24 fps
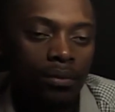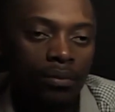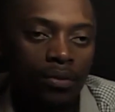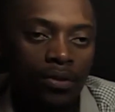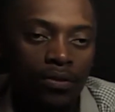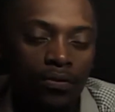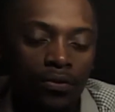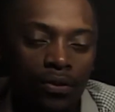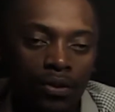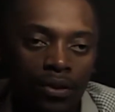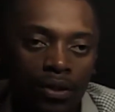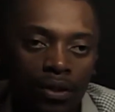
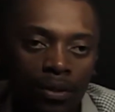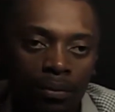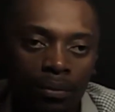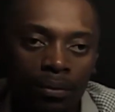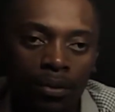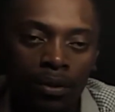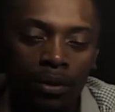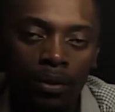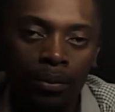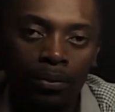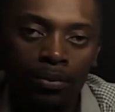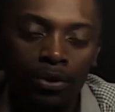before the
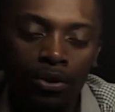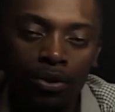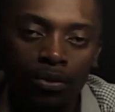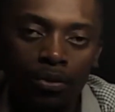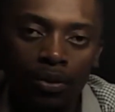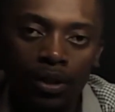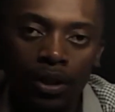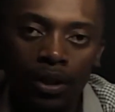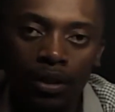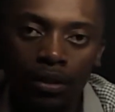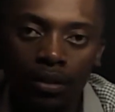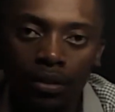bob
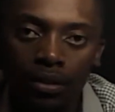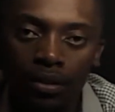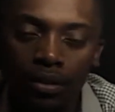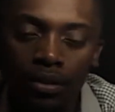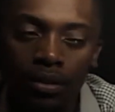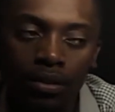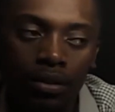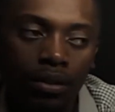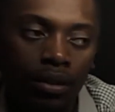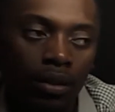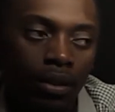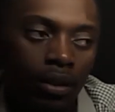
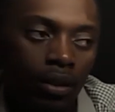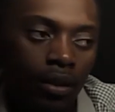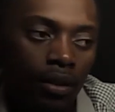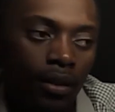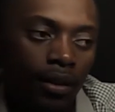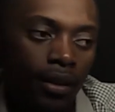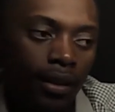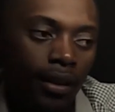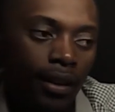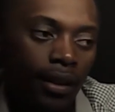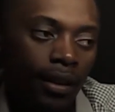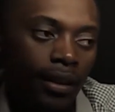swings,
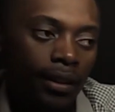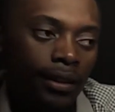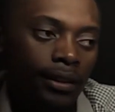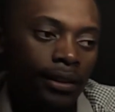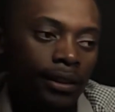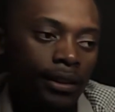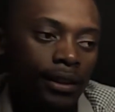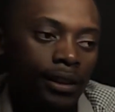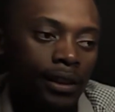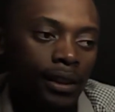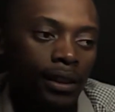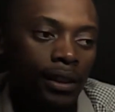
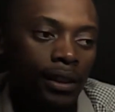and